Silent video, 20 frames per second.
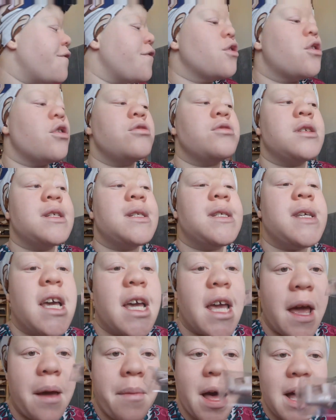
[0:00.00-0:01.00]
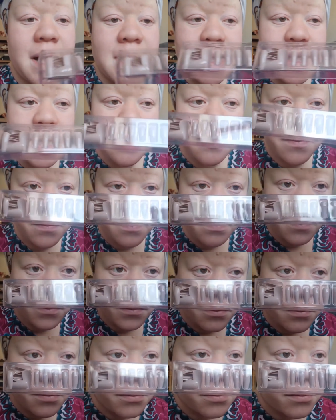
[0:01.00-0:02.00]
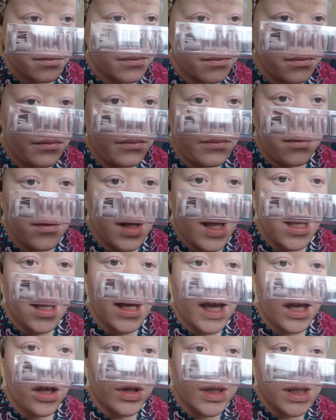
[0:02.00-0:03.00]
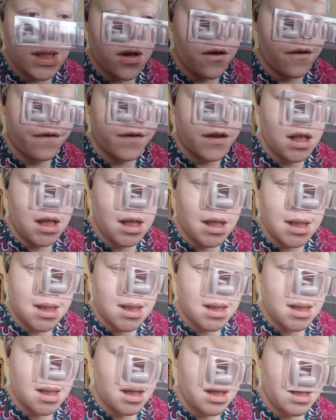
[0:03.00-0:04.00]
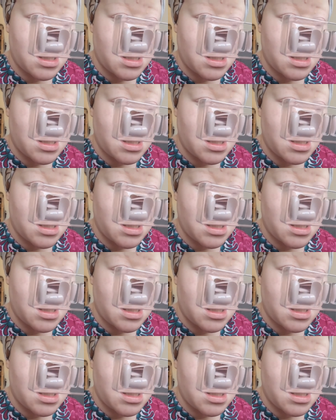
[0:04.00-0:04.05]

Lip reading: you go to TK Maxx and get yourself these,